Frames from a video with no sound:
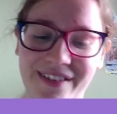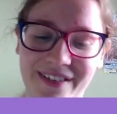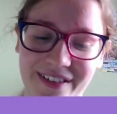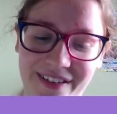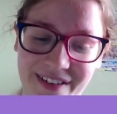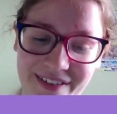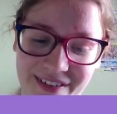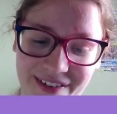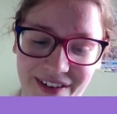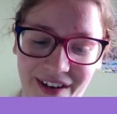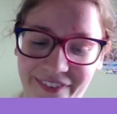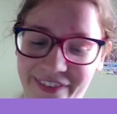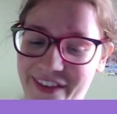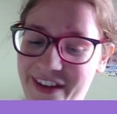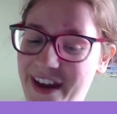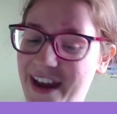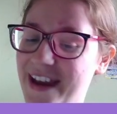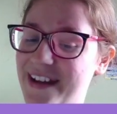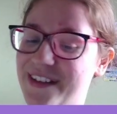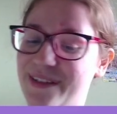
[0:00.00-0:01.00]
is another
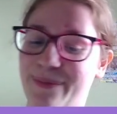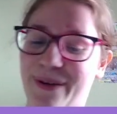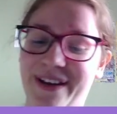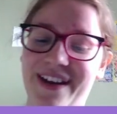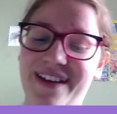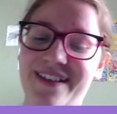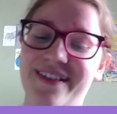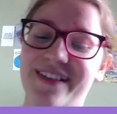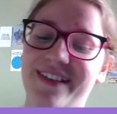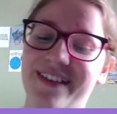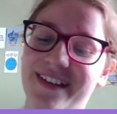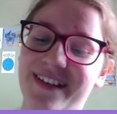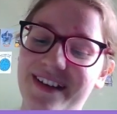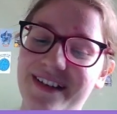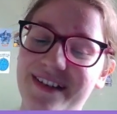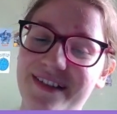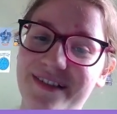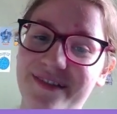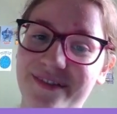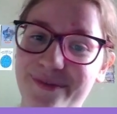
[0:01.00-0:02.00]
80 by
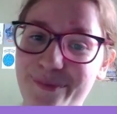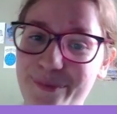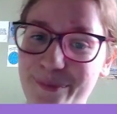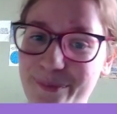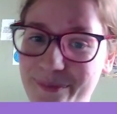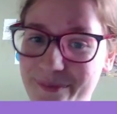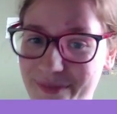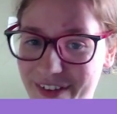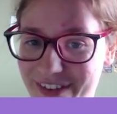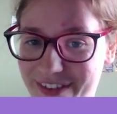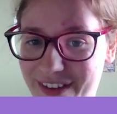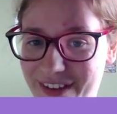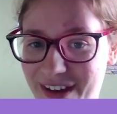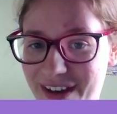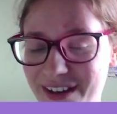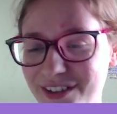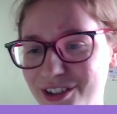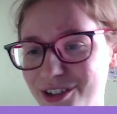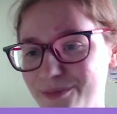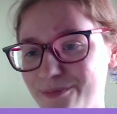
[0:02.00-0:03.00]
80
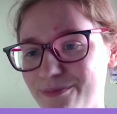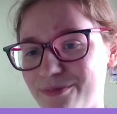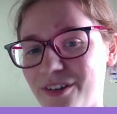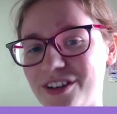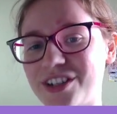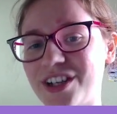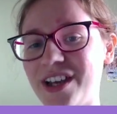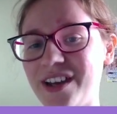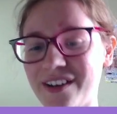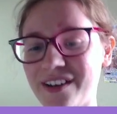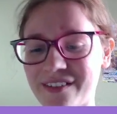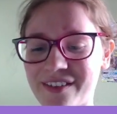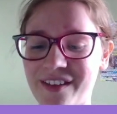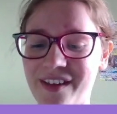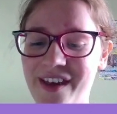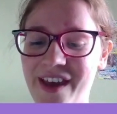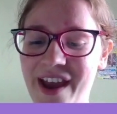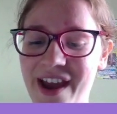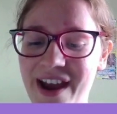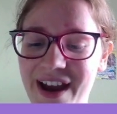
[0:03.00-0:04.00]
stitch project
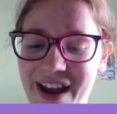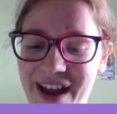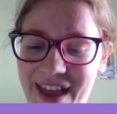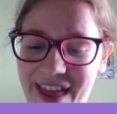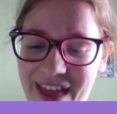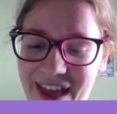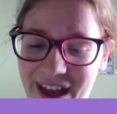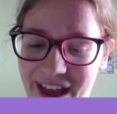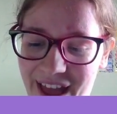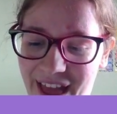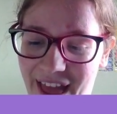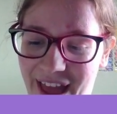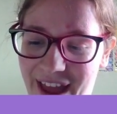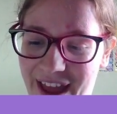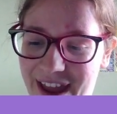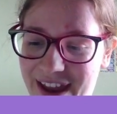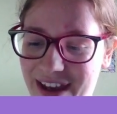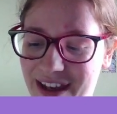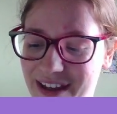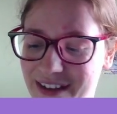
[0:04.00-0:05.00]

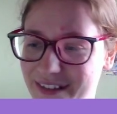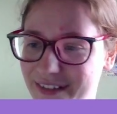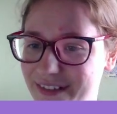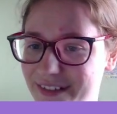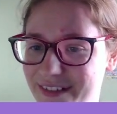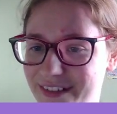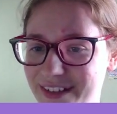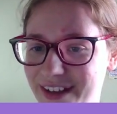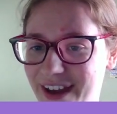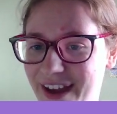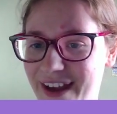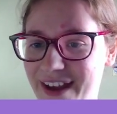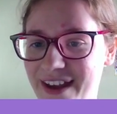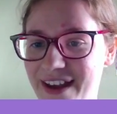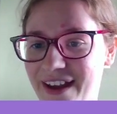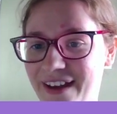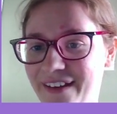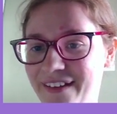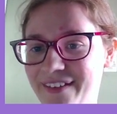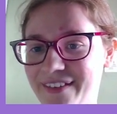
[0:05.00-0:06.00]
and
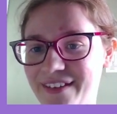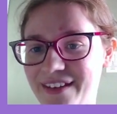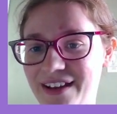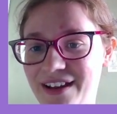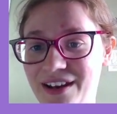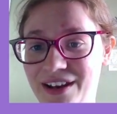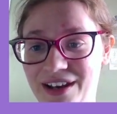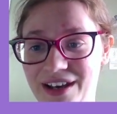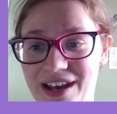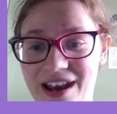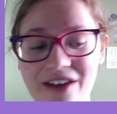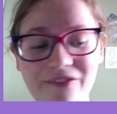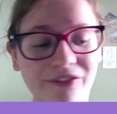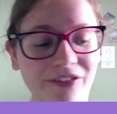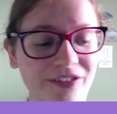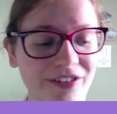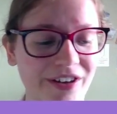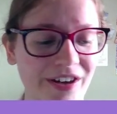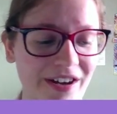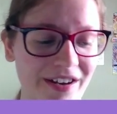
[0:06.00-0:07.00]
has
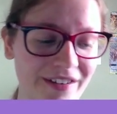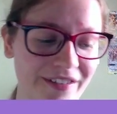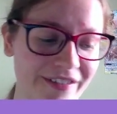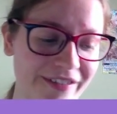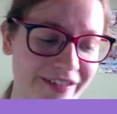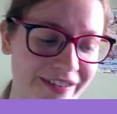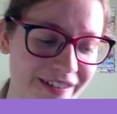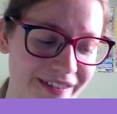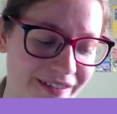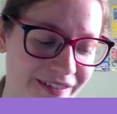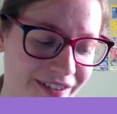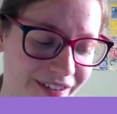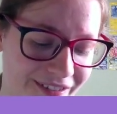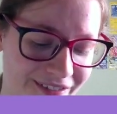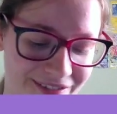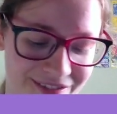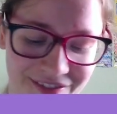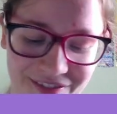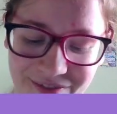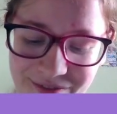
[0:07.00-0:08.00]
11 colours in
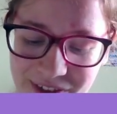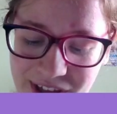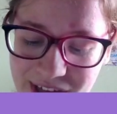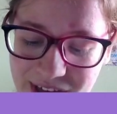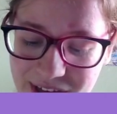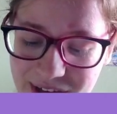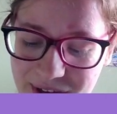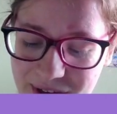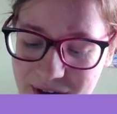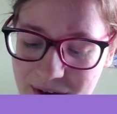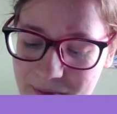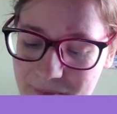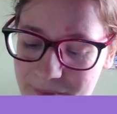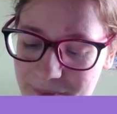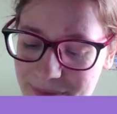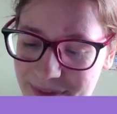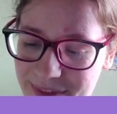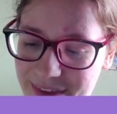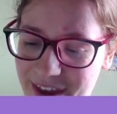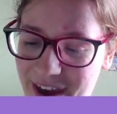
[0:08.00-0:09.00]
total,
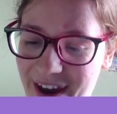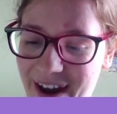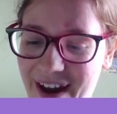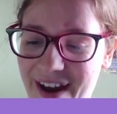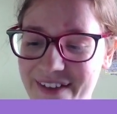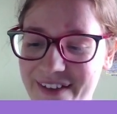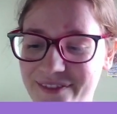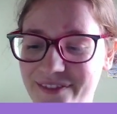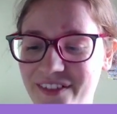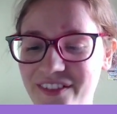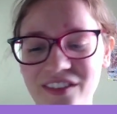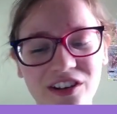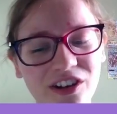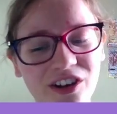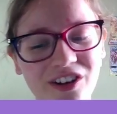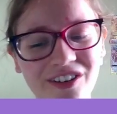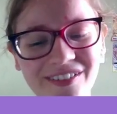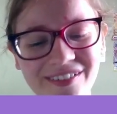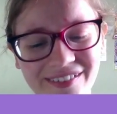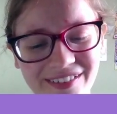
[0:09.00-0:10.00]
and
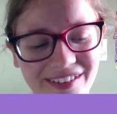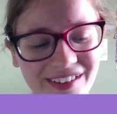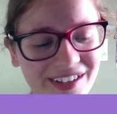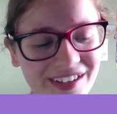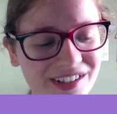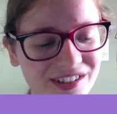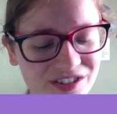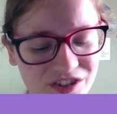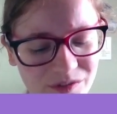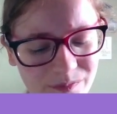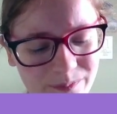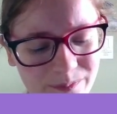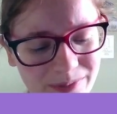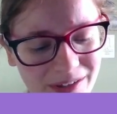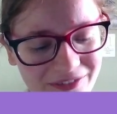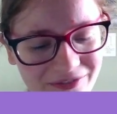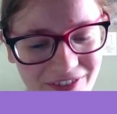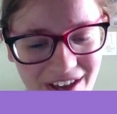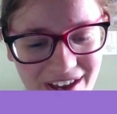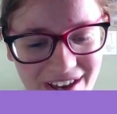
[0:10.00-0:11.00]
looks like it should be
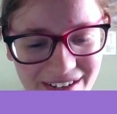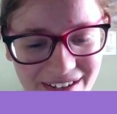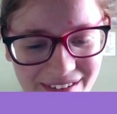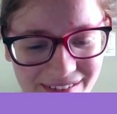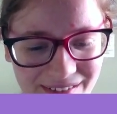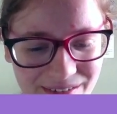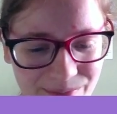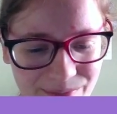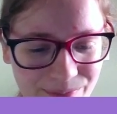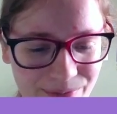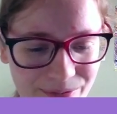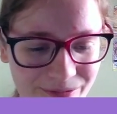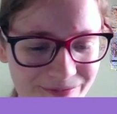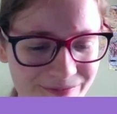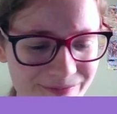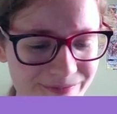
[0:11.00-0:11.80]
fairly simple.